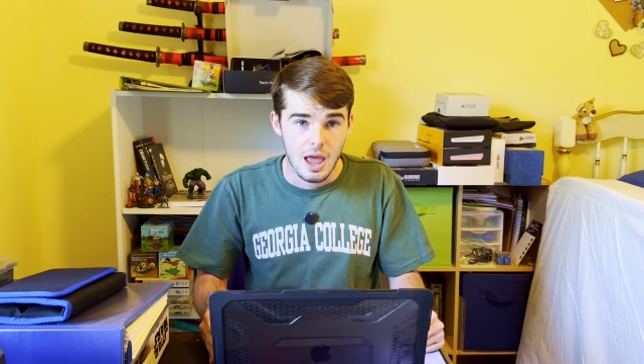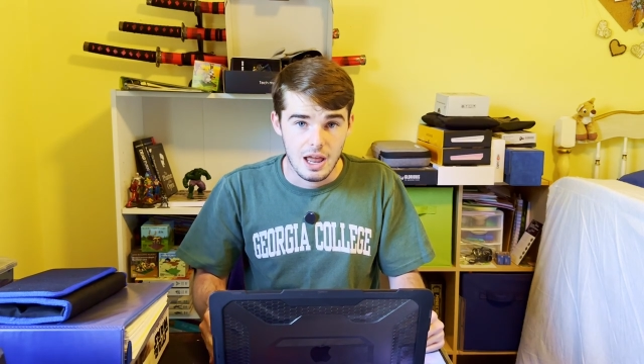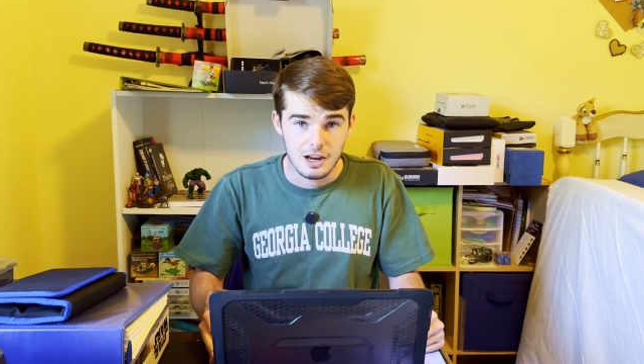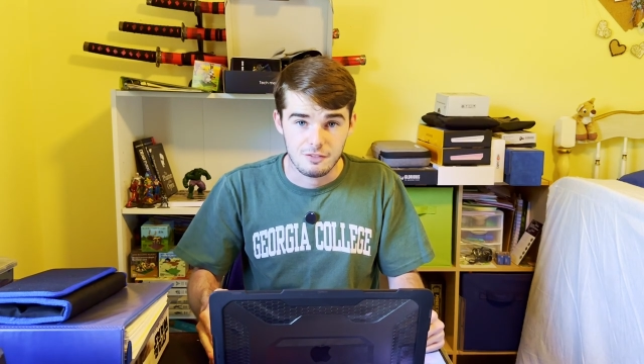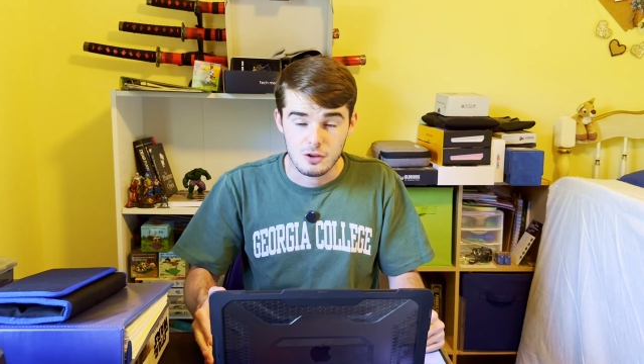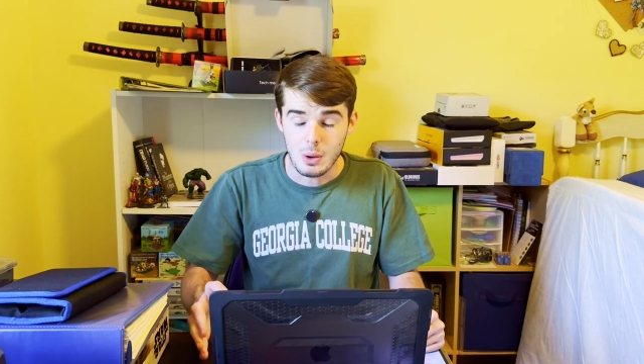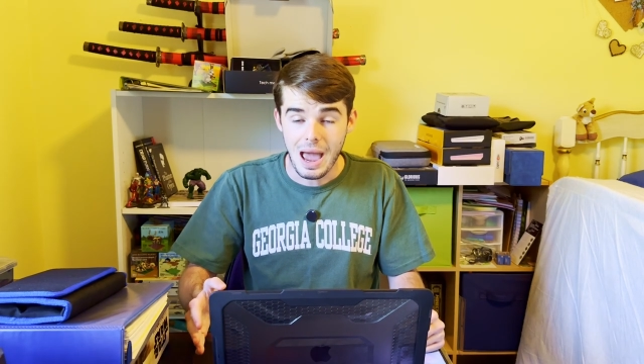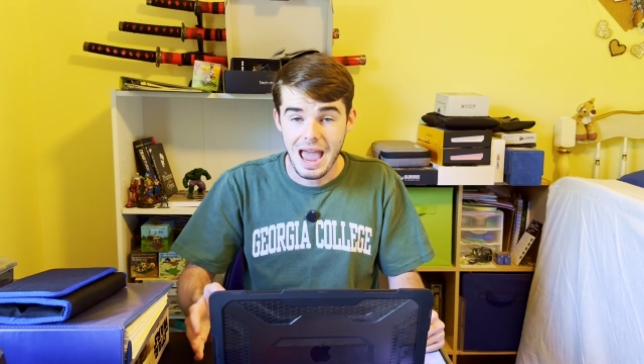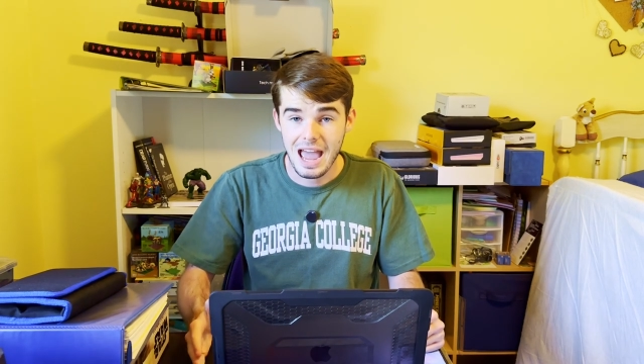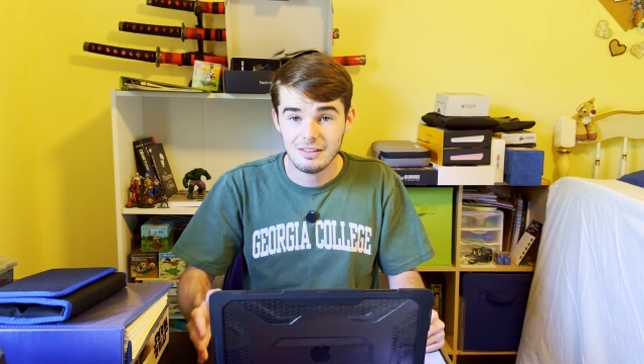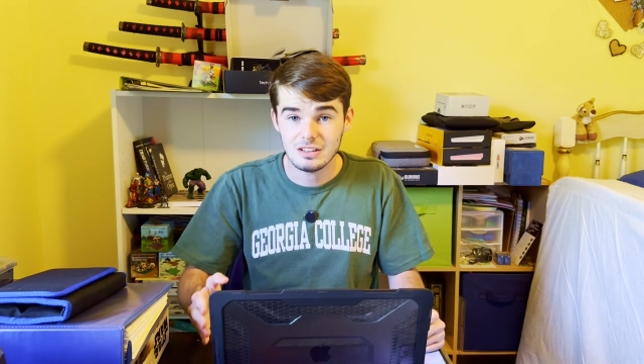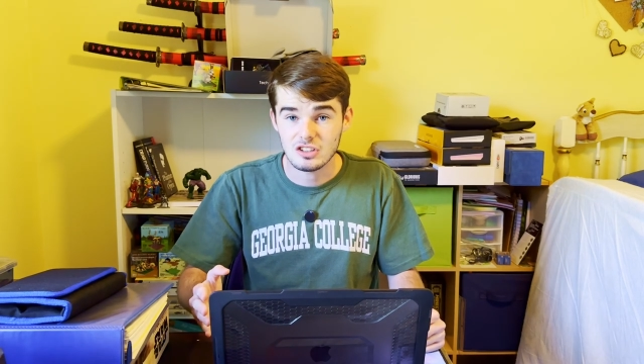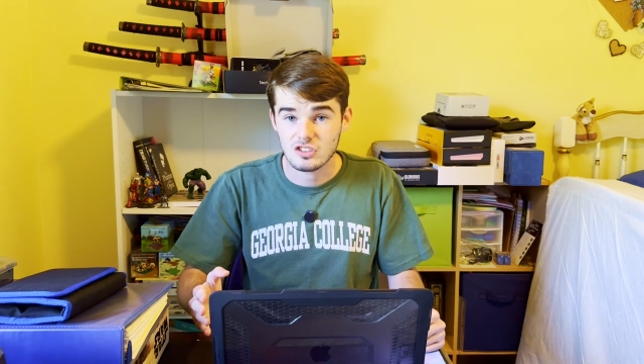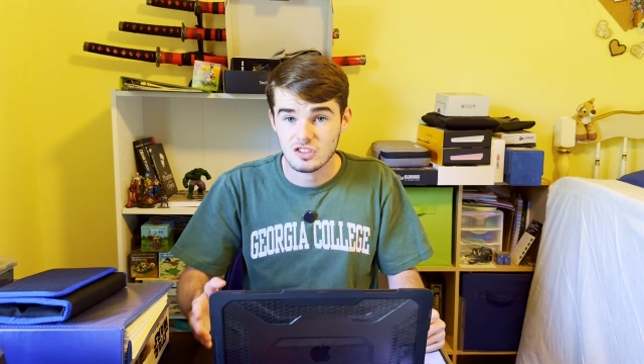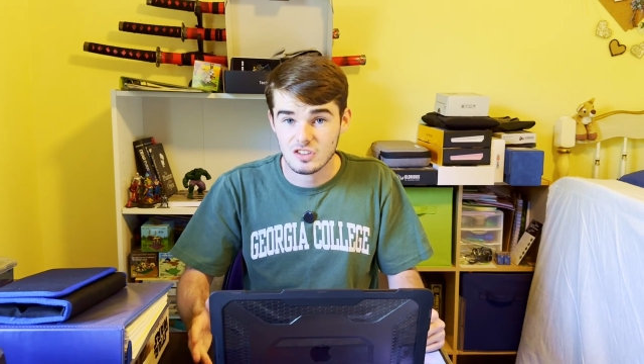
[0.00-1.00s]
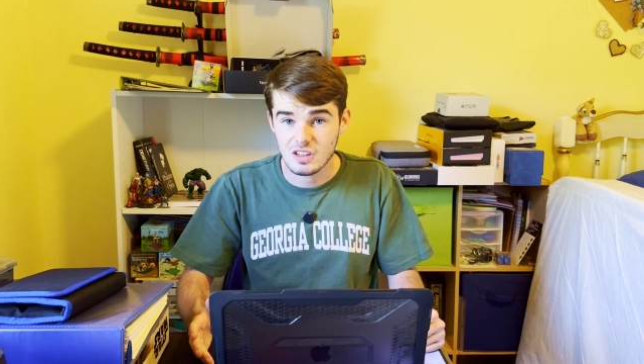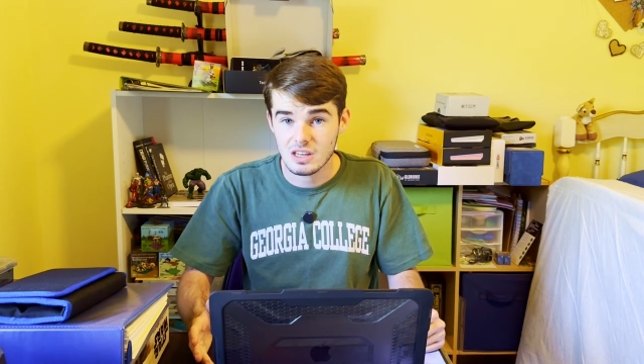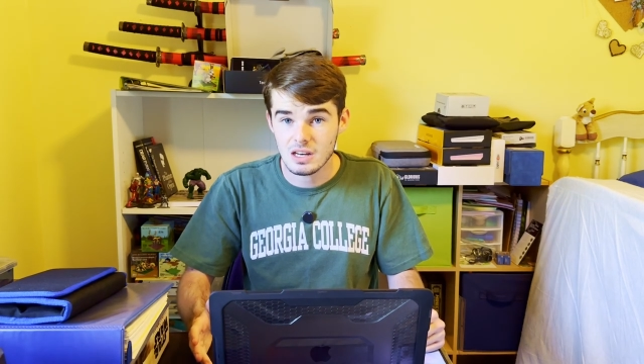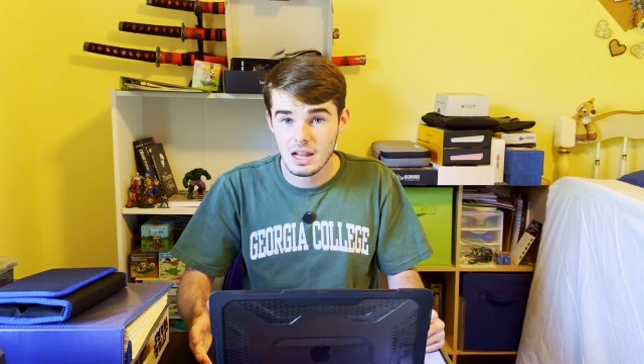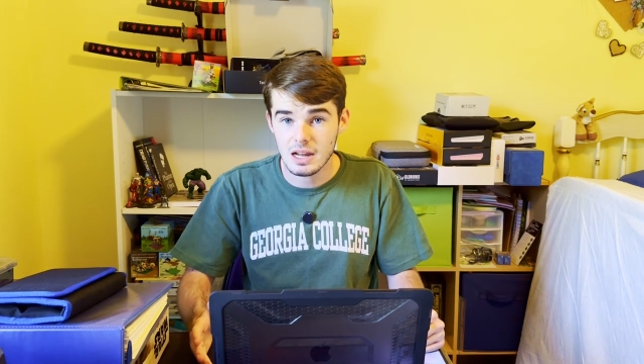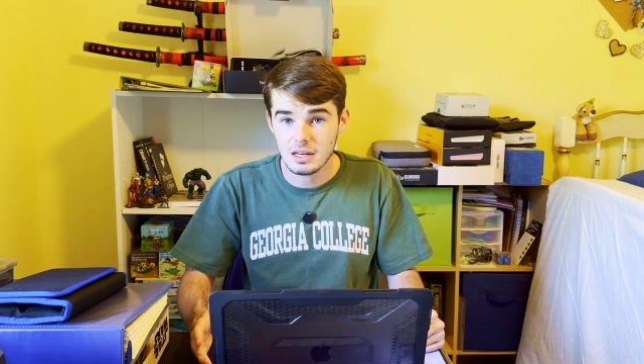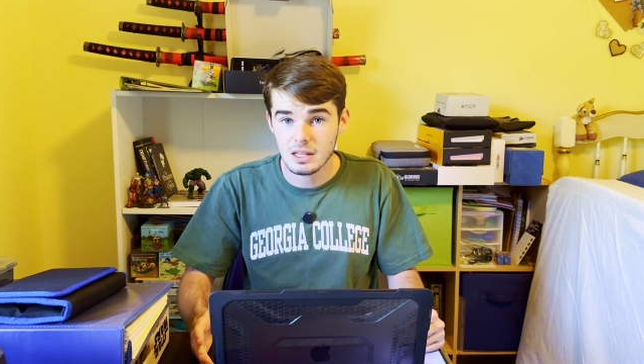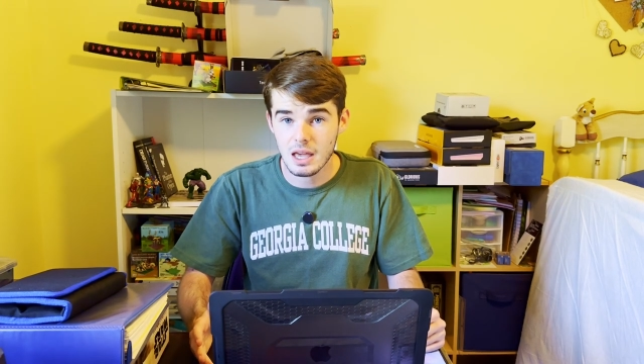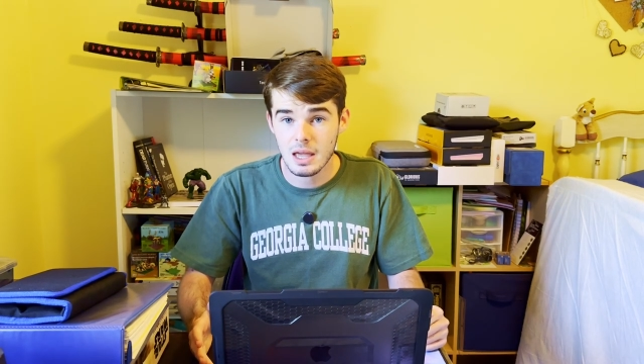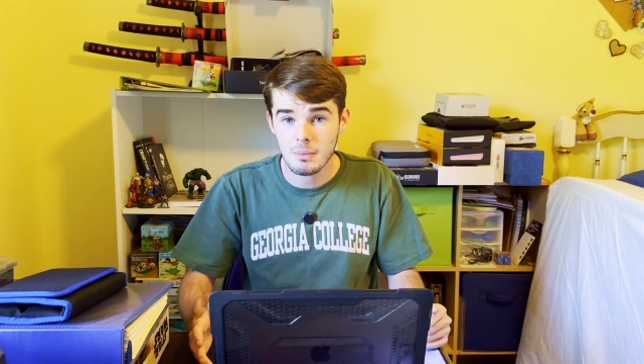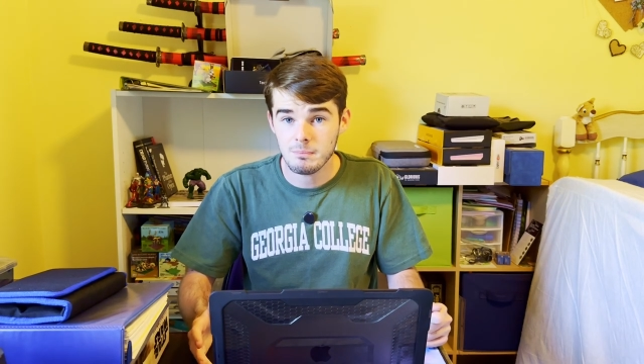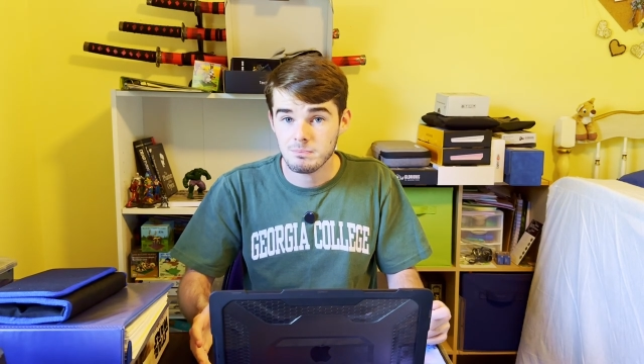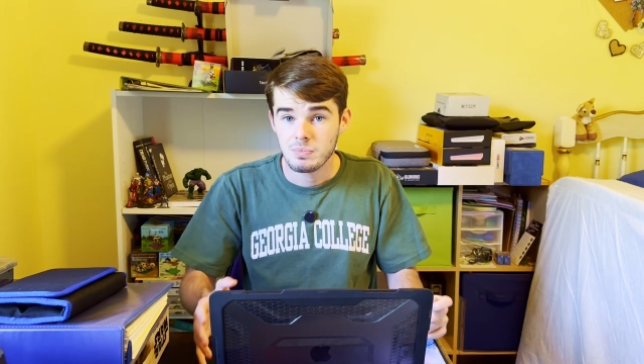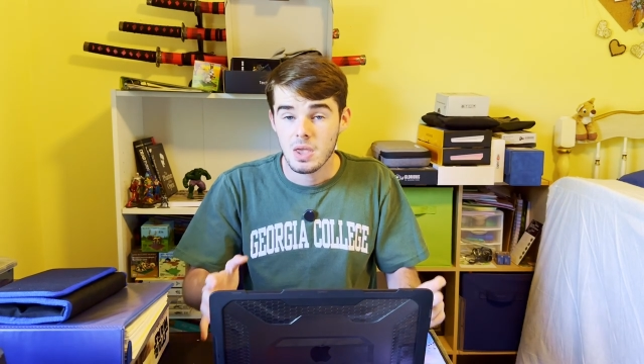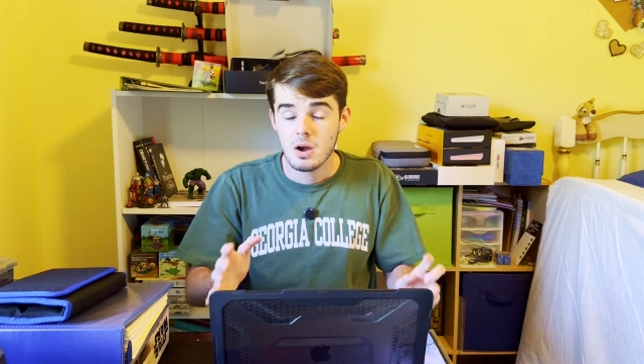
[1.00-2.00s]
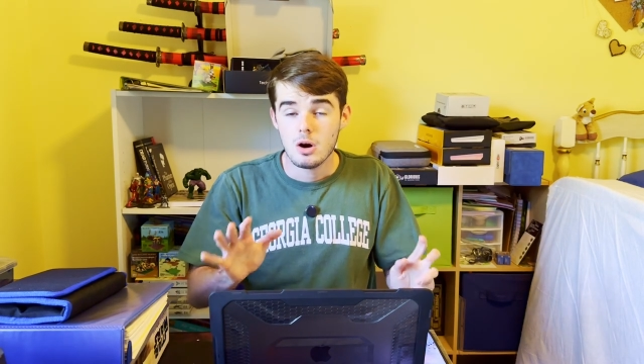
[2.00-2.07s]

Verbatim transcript: And if you haven't seen Endgame,